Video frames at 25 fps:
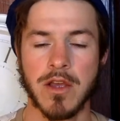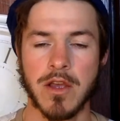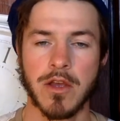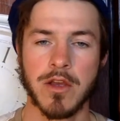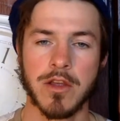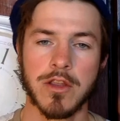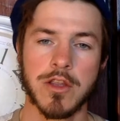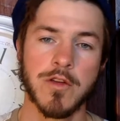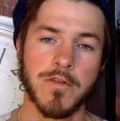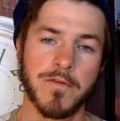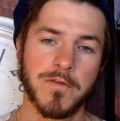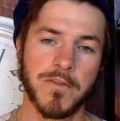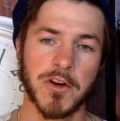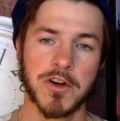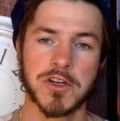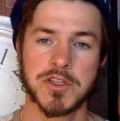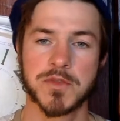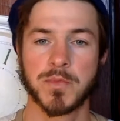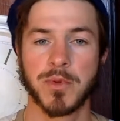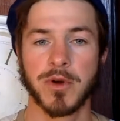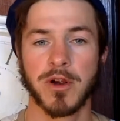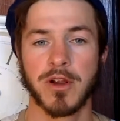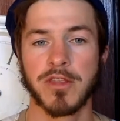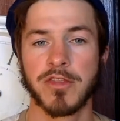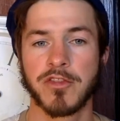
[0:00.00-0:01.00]
you first
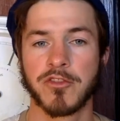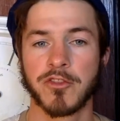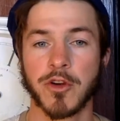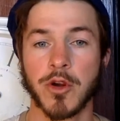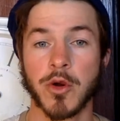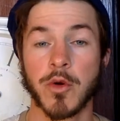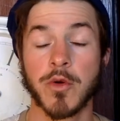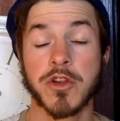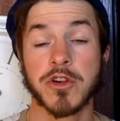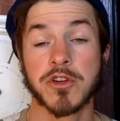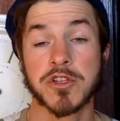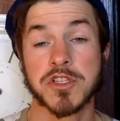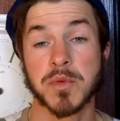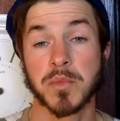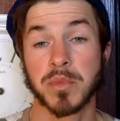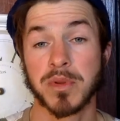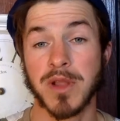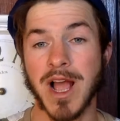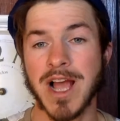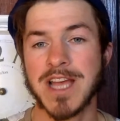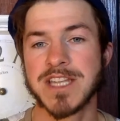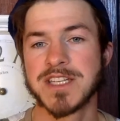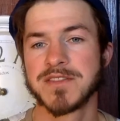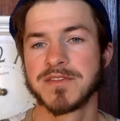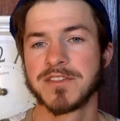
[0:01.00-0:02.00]
burn through your
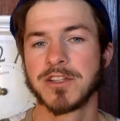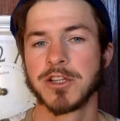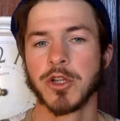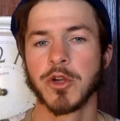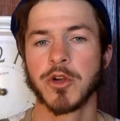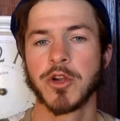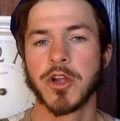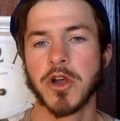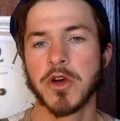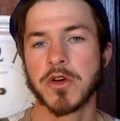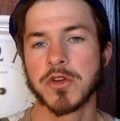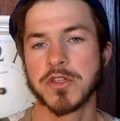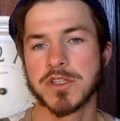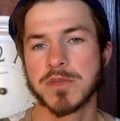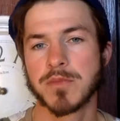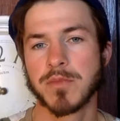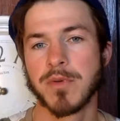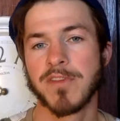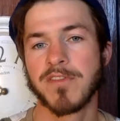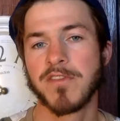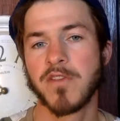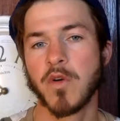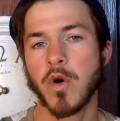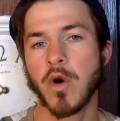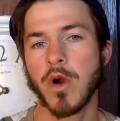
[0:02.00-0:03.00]
supplies of glucose
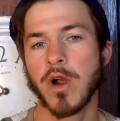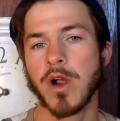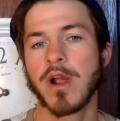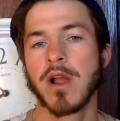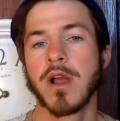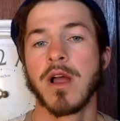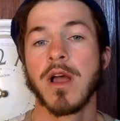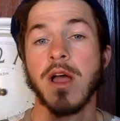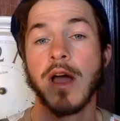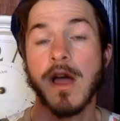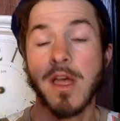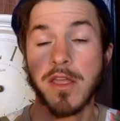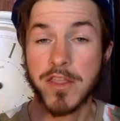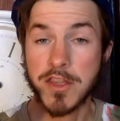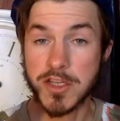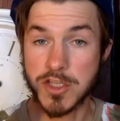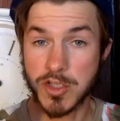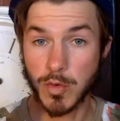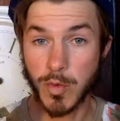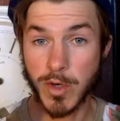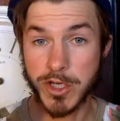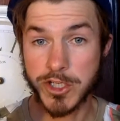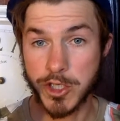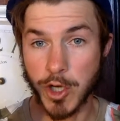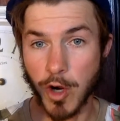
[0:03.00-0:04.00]
before the
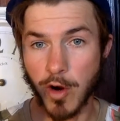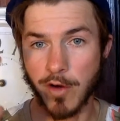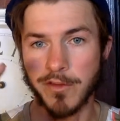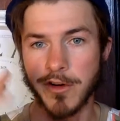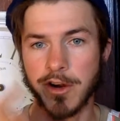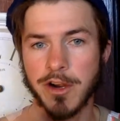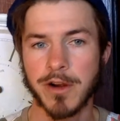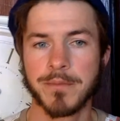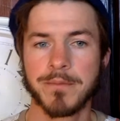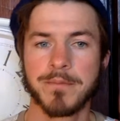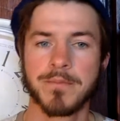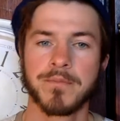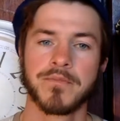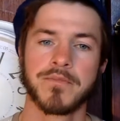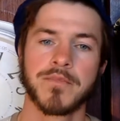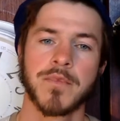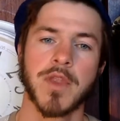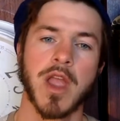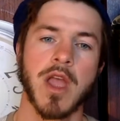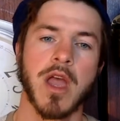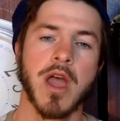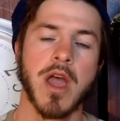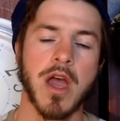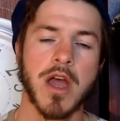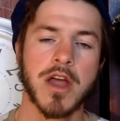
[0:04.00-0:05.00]
switchover.
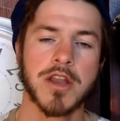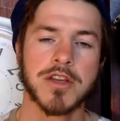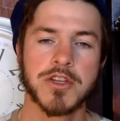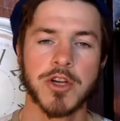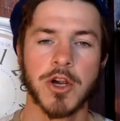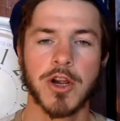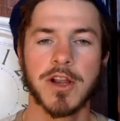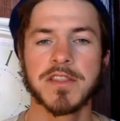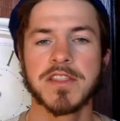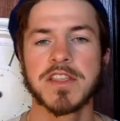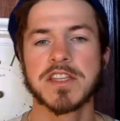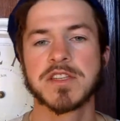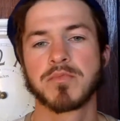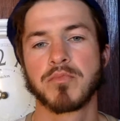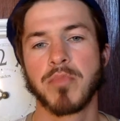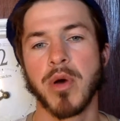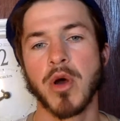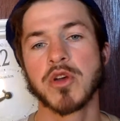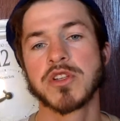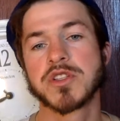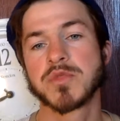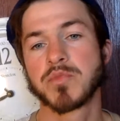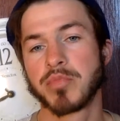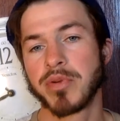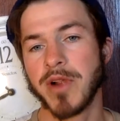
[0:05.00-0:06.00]
During this
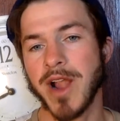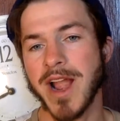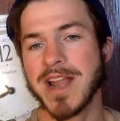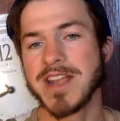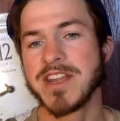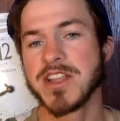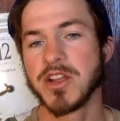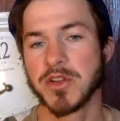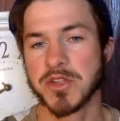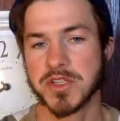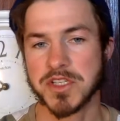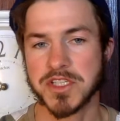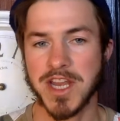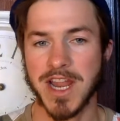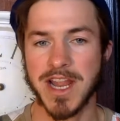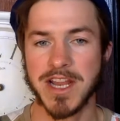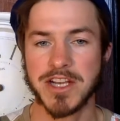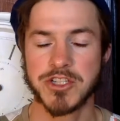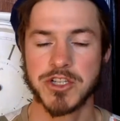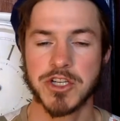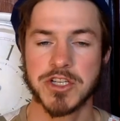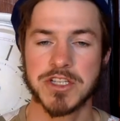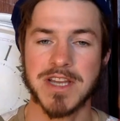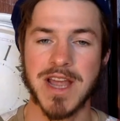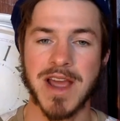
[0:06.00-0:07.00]
postprandial state
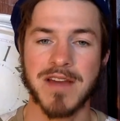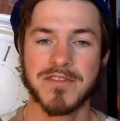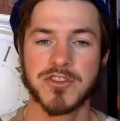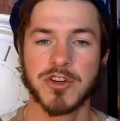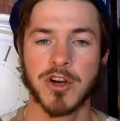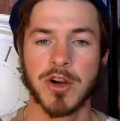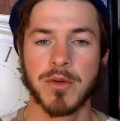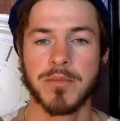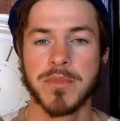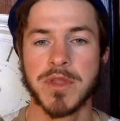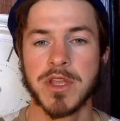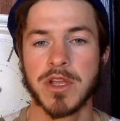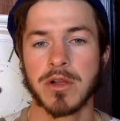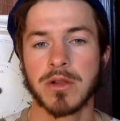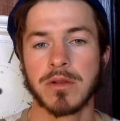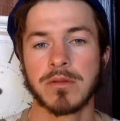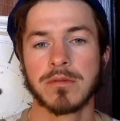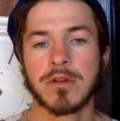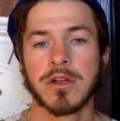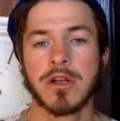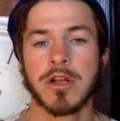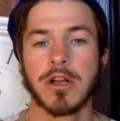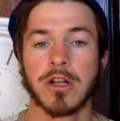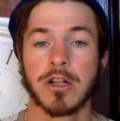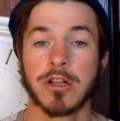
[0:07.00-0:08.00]
just after a meal,
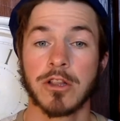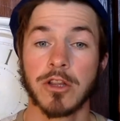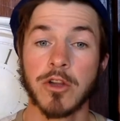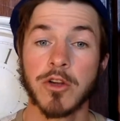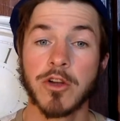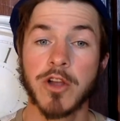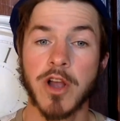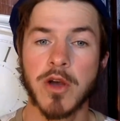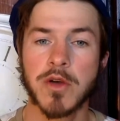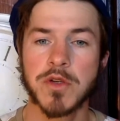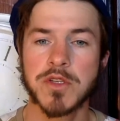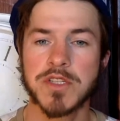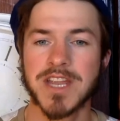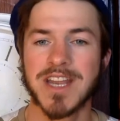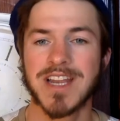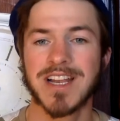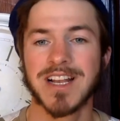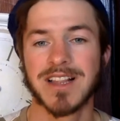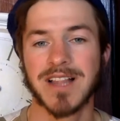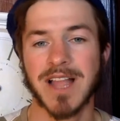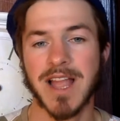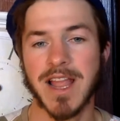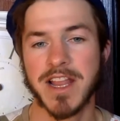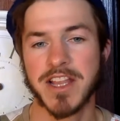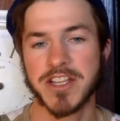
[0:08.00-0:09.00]
glucose and
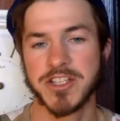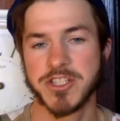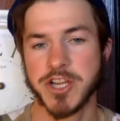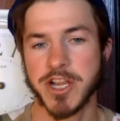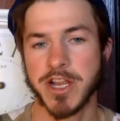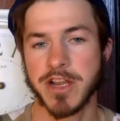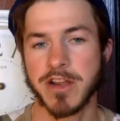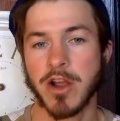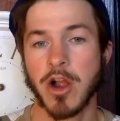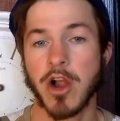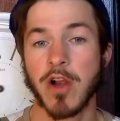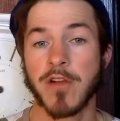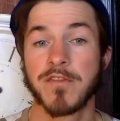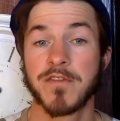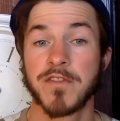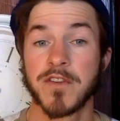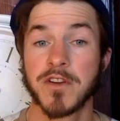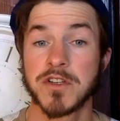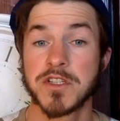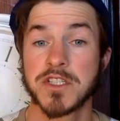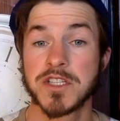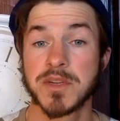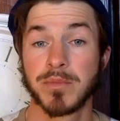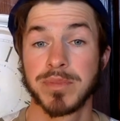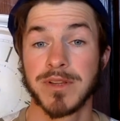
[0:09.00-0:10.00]
glycogen are
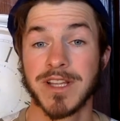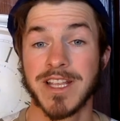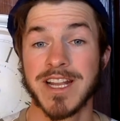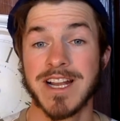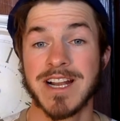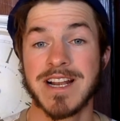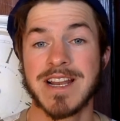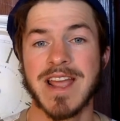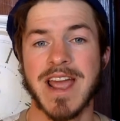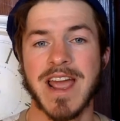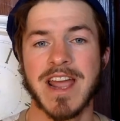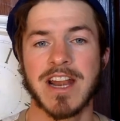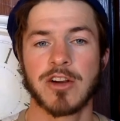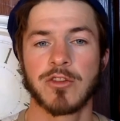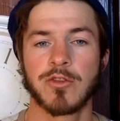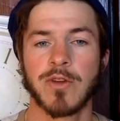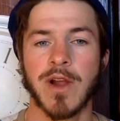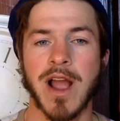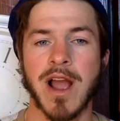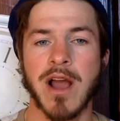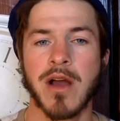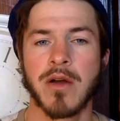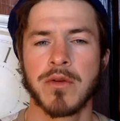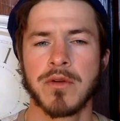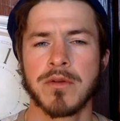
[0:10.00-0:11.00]
first depleted at
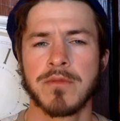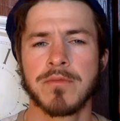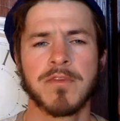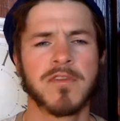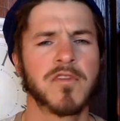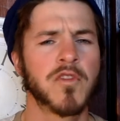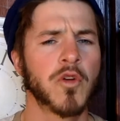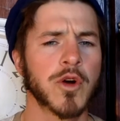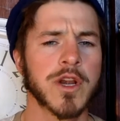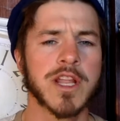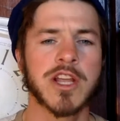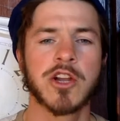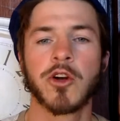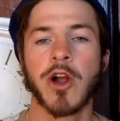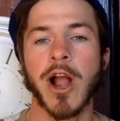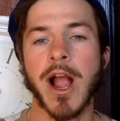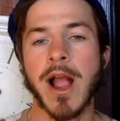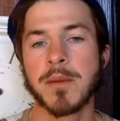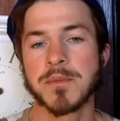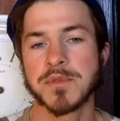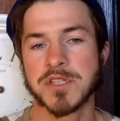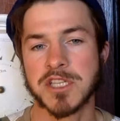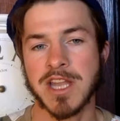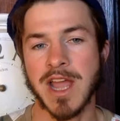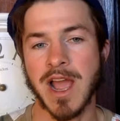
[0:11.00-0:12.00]
around 40
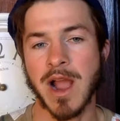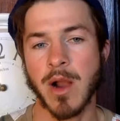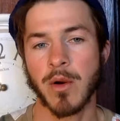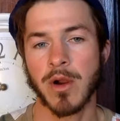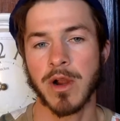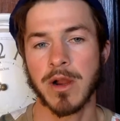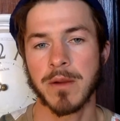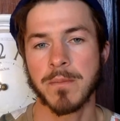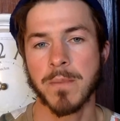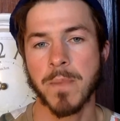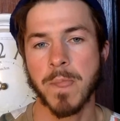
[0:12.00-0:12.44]
grams an hour.